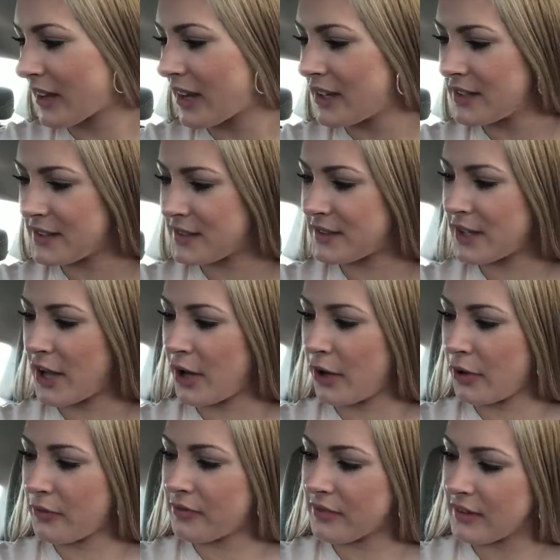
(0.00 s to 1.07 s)

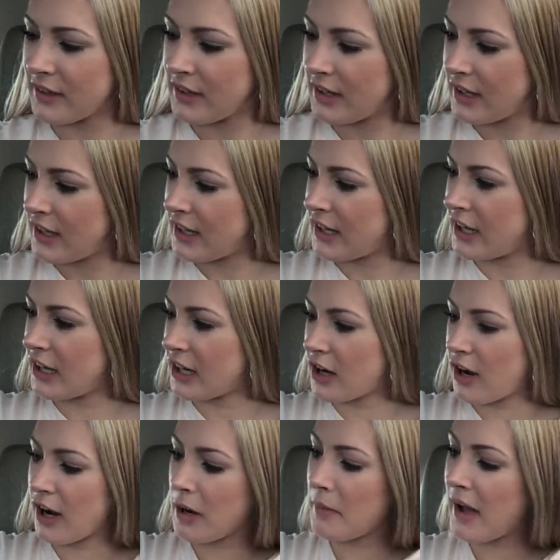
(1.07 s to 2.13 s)
So
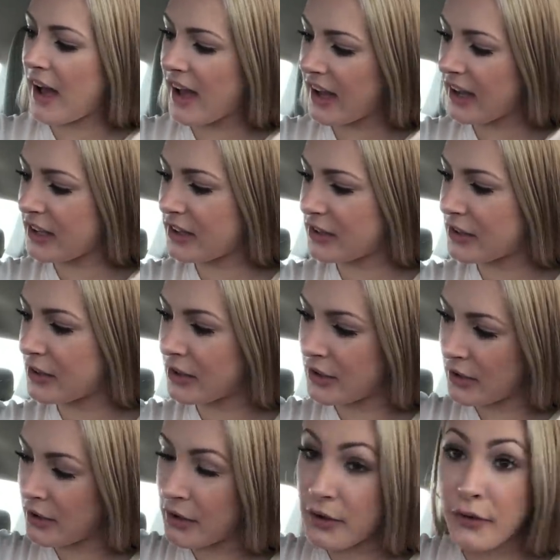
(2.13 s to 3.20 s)
here are my
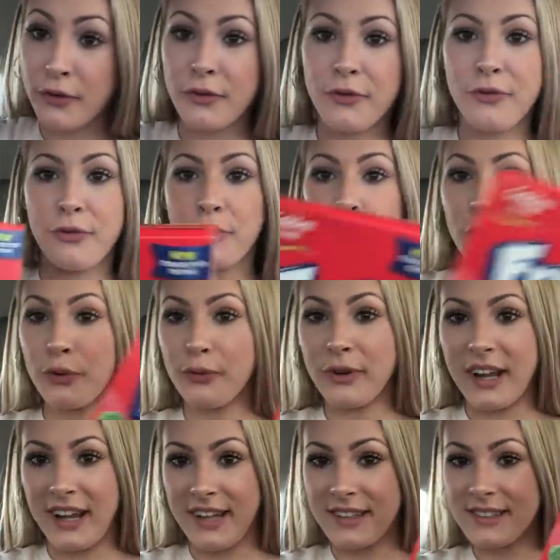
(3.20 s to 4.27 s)
fruit
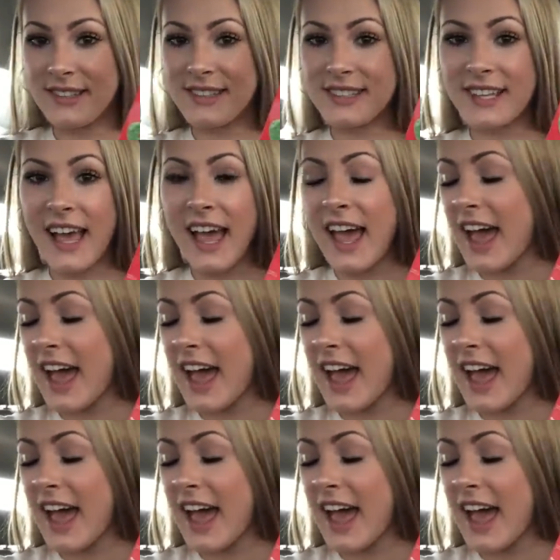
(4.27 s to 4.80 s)
rings.